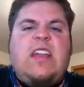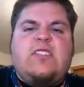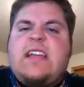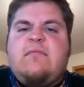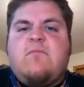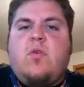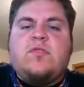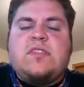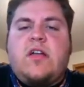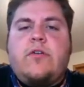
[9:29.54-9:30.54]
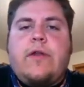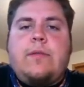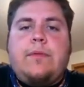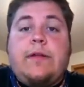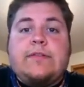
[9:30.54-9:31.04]
or 10 most
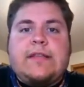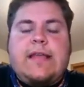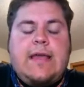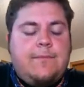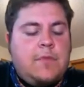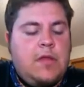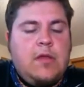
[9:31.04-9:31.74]
underrated players in the game.